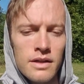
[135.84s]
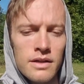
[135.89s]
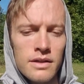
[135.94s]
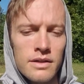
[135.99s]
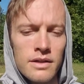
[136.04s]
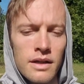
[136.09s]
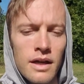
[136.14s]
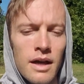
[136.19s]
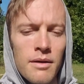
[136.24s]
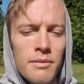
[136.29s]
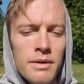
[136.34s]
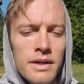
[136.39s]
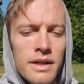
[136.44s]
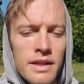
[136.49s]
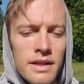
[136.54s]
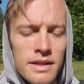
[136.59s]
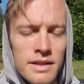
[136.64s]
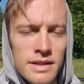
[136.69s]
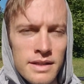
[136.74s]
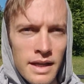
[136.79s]
to come into
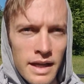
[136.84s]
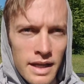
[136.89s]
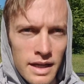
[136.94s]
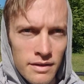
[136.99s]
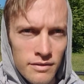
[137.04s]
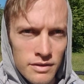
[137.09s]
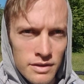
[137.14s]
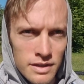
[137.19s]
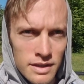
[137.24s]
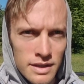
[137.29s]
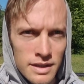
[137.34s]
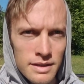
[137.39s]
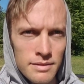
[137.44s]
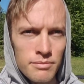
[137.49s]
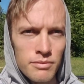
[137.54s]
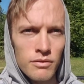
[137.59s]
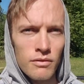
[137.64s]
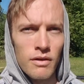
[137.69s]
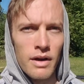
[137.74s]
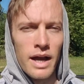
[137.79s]
the state of deep
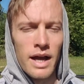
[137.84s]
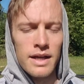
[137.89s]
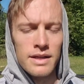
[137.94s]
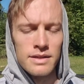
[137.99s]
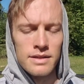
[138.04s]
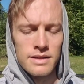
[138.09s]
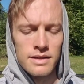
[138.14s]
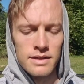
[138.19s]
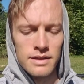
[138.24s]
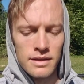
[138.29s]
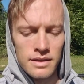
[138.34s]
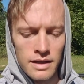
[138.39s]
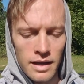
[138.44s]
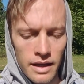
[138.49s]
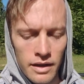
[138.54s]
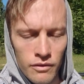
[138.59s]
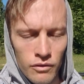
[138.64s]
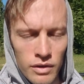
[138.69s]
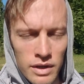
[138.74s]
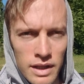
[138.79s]
rest
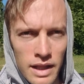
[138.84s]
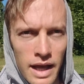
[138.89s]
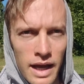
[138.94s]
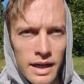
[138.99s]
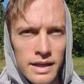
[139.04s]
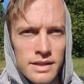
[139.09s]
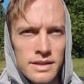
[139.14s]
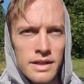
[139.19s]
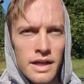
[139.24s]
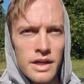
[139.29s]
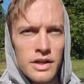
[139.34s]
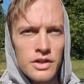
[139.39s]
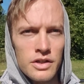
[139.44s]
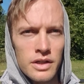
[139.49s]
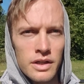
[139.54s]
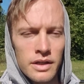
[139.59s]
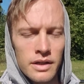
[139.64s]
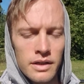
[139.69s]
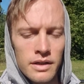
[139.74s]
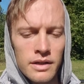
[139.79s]
and
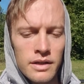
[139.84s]
relaxation.